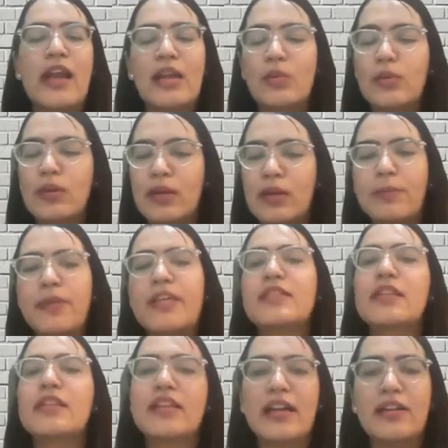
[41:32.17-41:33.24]
annual
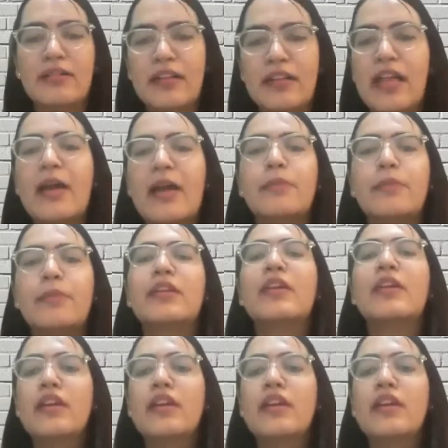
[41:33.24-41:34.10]
appraisal that will happen.